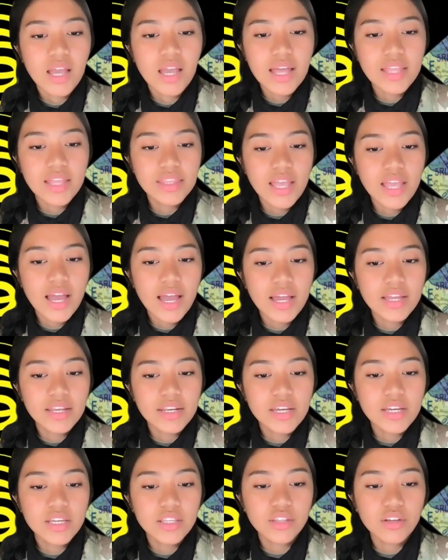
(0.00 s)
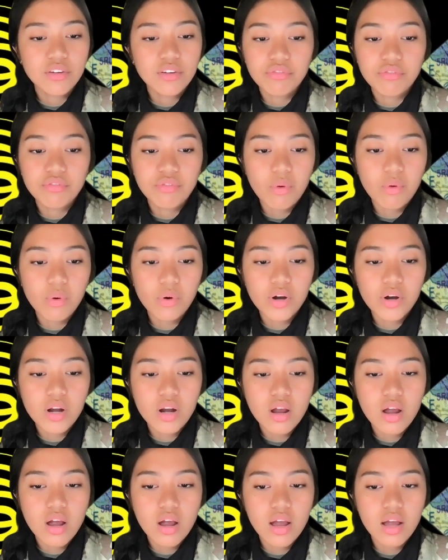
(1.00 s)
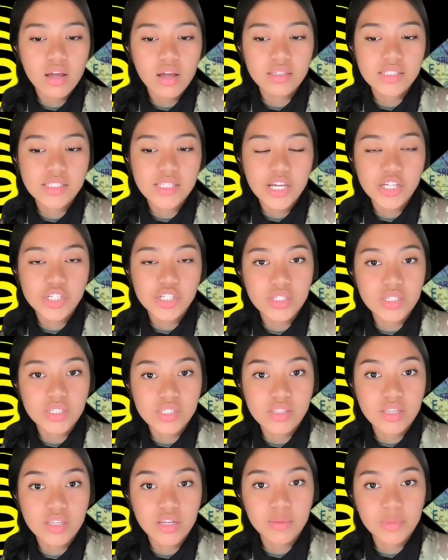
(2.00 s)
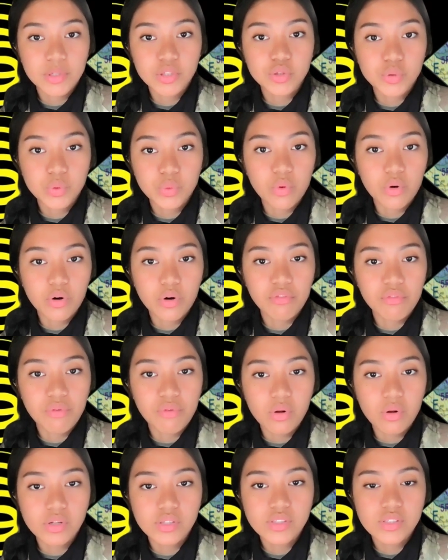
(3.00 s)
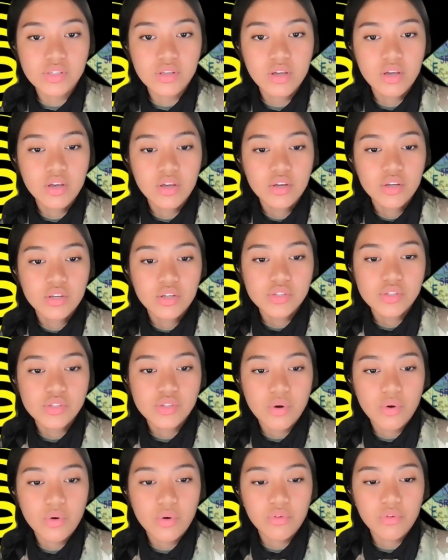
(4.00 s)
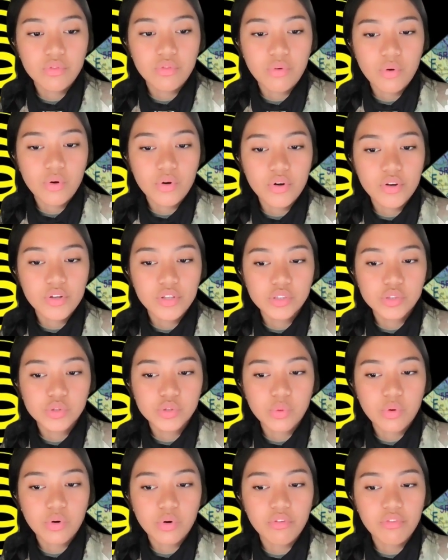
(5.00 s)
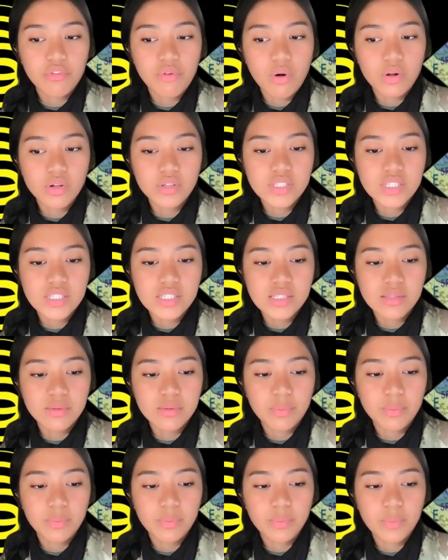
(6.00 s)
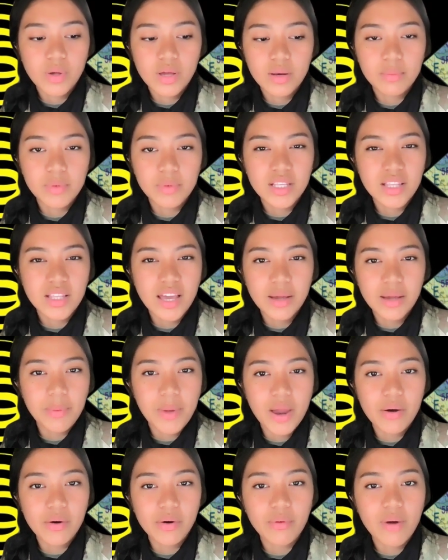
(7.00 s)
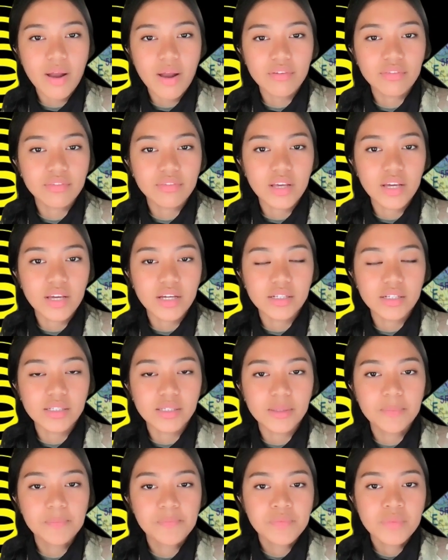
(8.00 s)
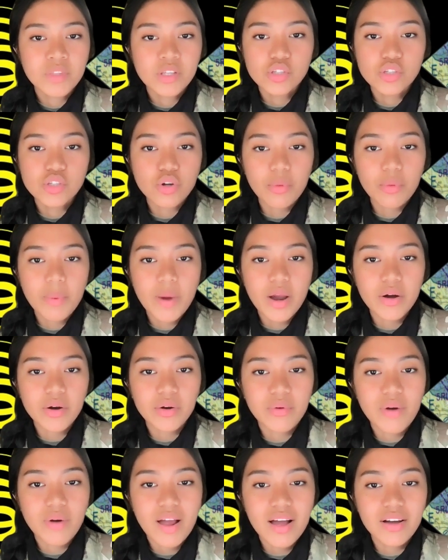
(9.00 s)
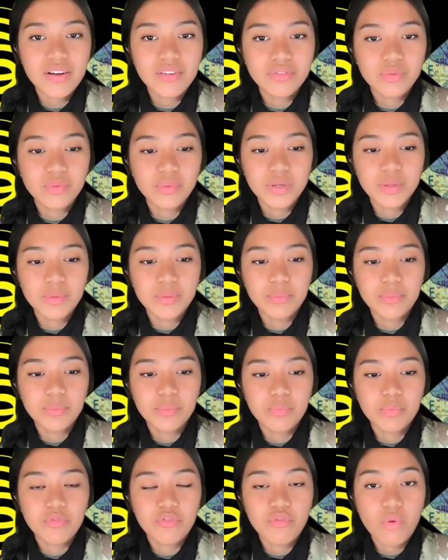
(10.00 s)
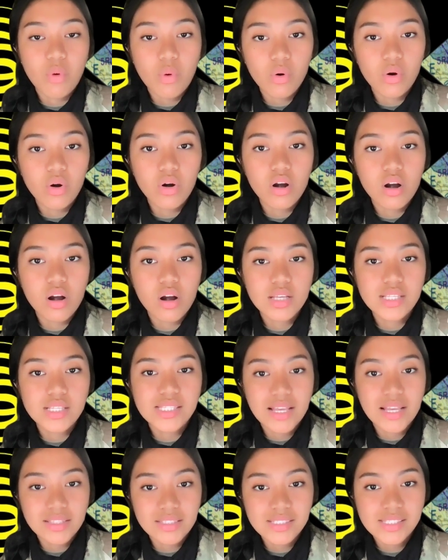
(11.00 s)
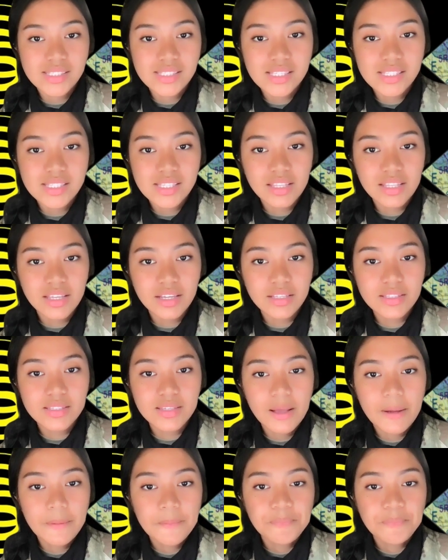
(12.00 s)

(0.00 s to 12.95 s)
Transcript: And then the fourth section is going to be true or false. So for the true or false is going to be like a paragraph, like a short paragraph with 4 sentences in it.